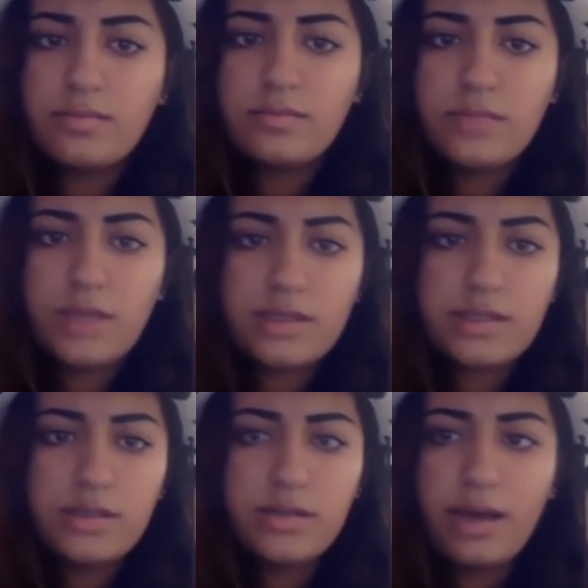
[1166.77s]
you guys can
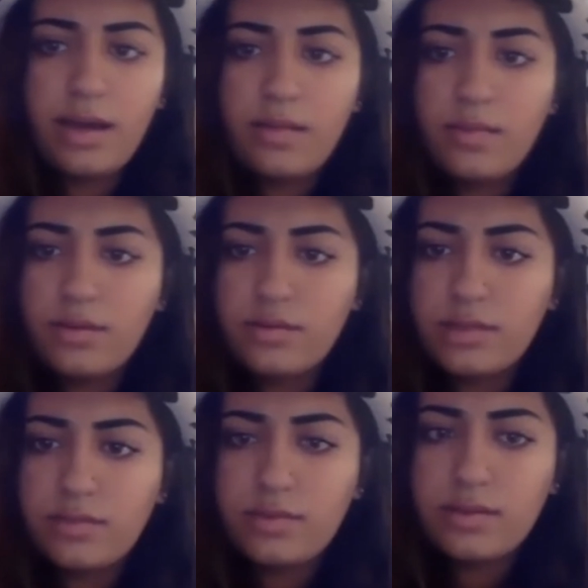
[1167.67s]
do that. I don't
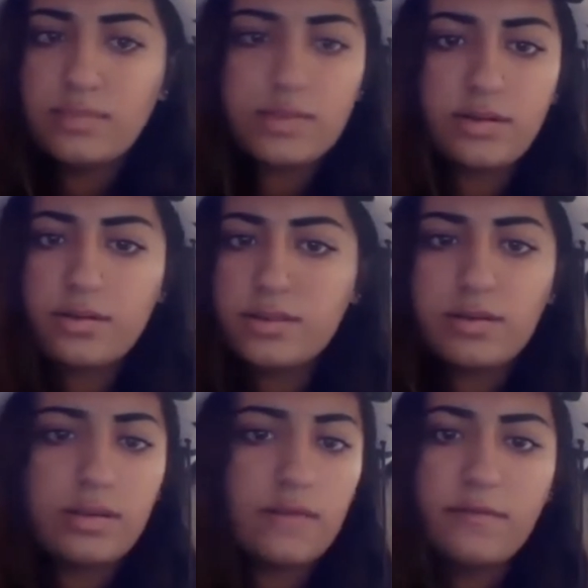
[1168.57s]
think we start
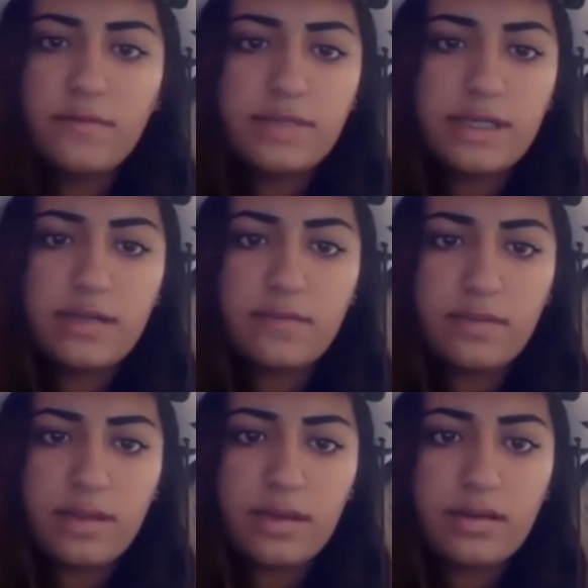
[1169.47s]
until 11:15 for
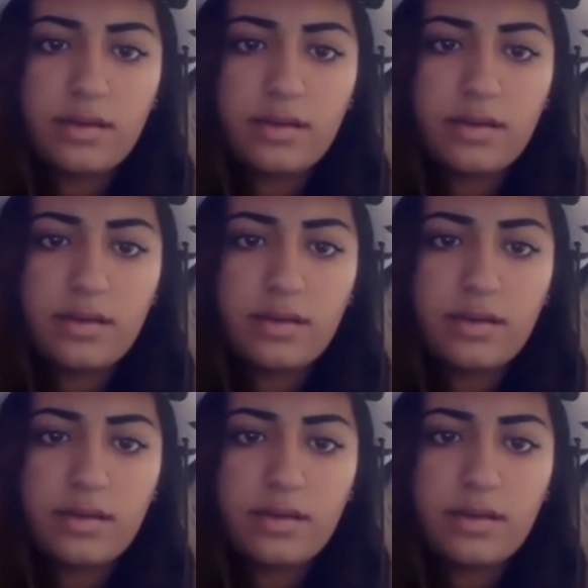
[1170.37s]
that.